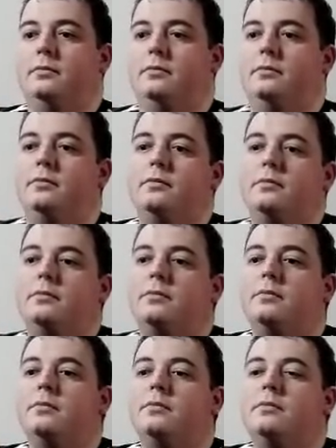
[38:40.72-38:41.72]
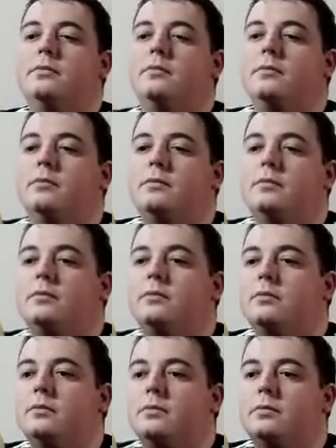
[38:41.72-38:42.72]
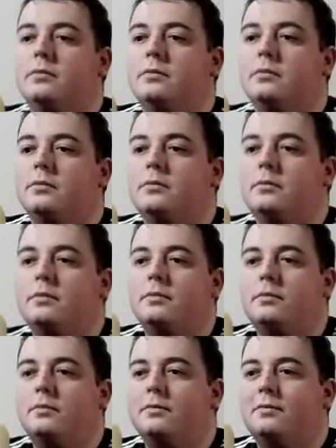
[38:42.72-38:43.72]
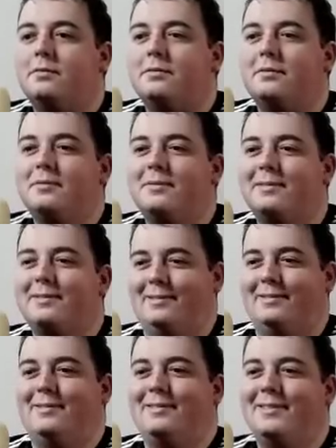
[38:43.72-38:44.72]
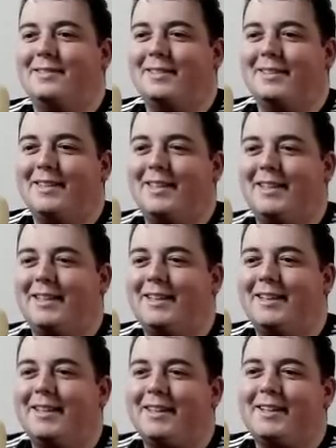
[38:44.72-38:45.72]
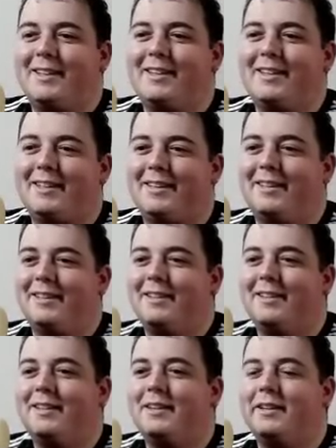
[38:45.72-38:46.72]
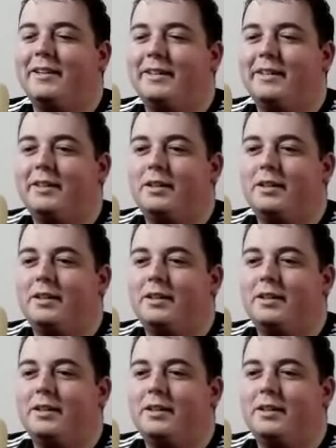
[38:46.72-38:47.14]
No words are spoken by the person on screen.